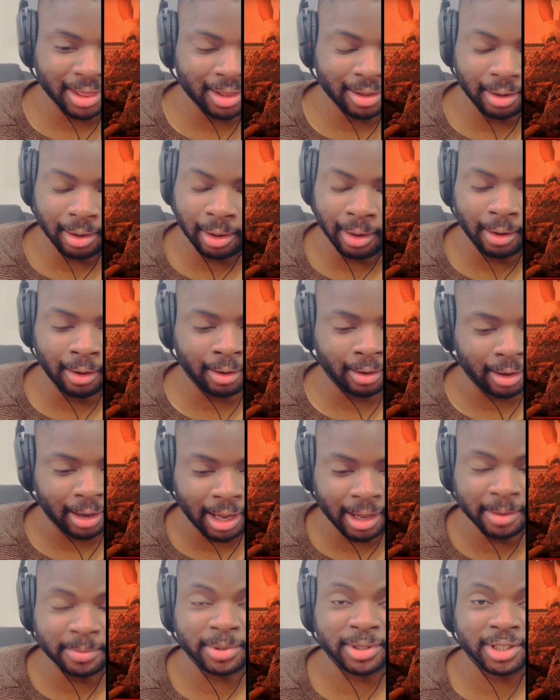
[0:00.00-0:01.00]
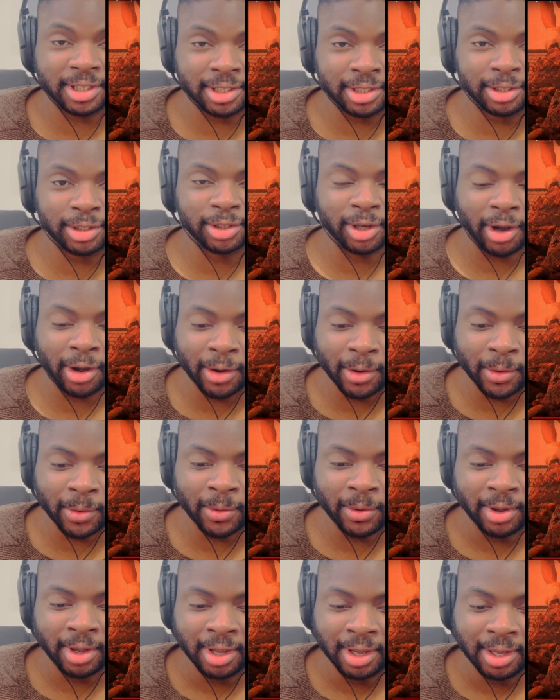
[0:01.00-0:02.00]
oh, I'm
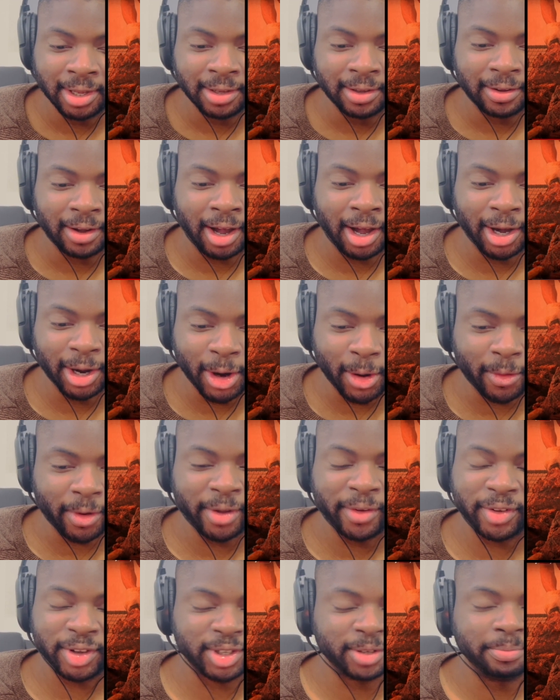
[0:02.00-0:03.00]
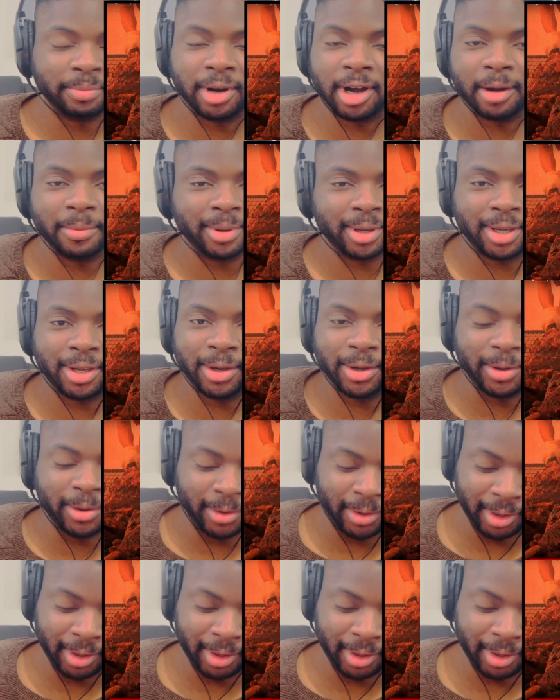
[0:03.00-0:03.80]
so hungry for some barbecue.